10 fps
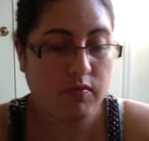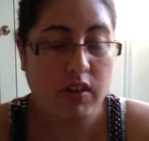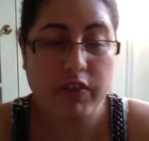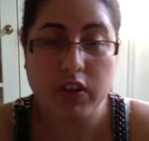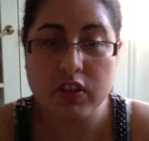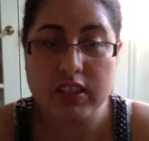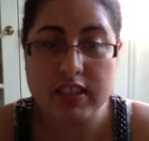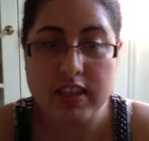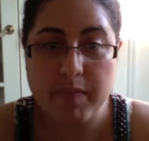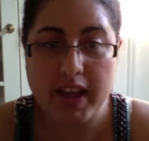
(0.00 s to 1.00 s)
if you go to
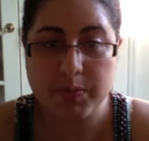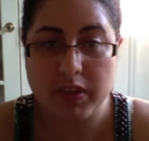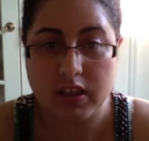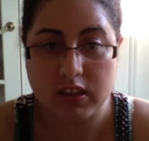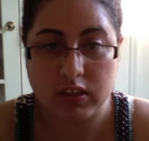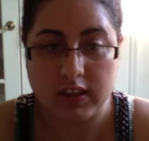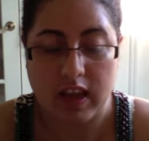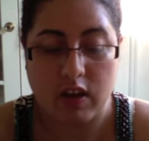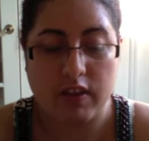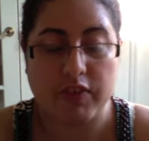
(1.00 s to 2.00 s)
TJ Maxx, be on the
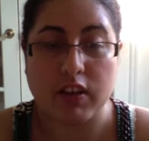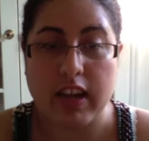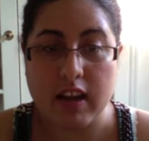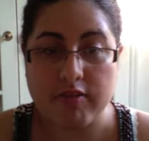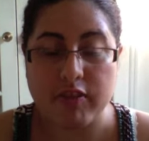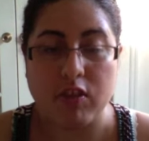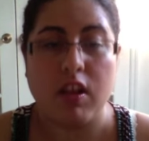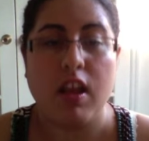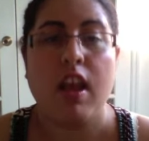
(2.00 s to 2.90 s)
lookout. If you're careful